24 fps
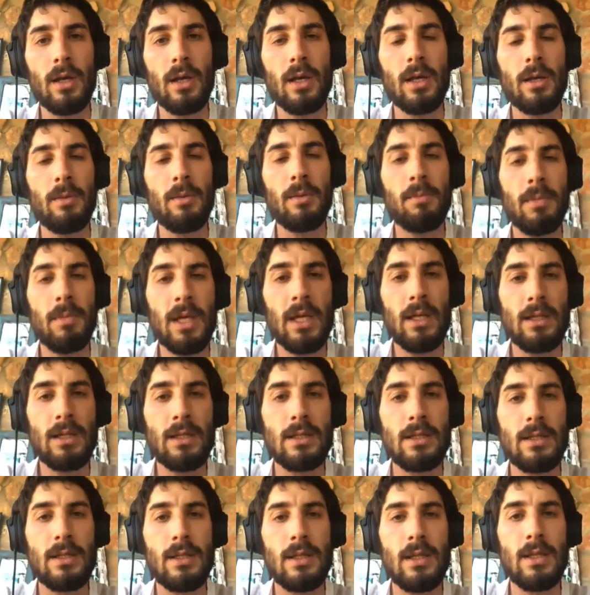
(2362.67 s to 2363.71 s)
it
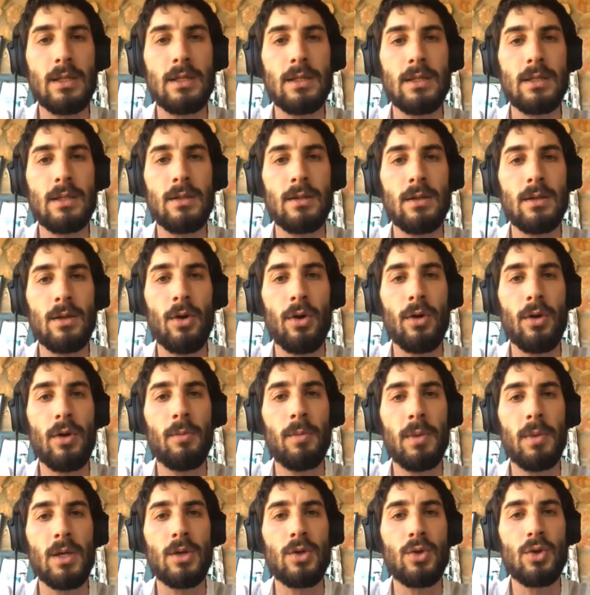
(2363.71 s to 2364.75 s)
means it's going to
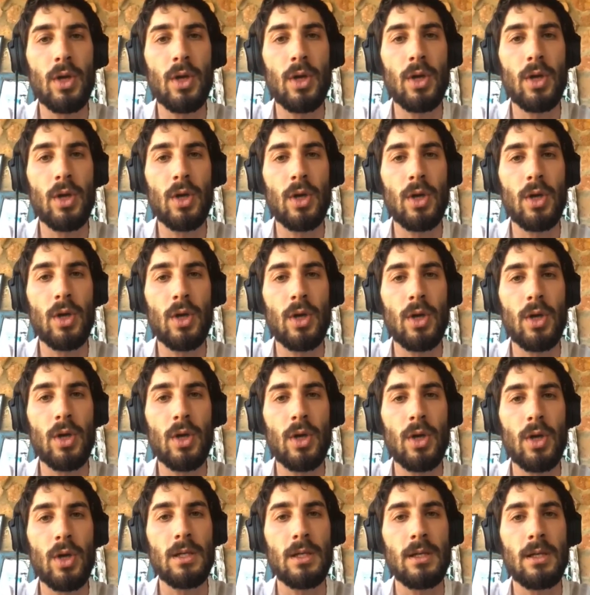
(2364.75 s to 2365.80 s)
be a tricky
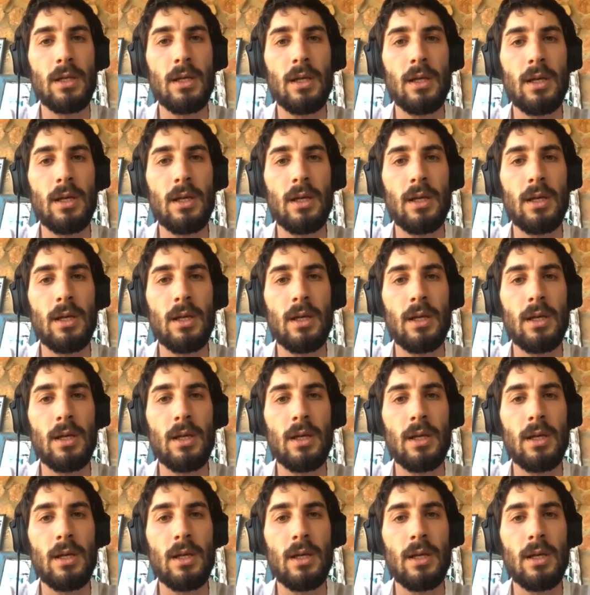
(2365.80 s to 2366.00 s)
section.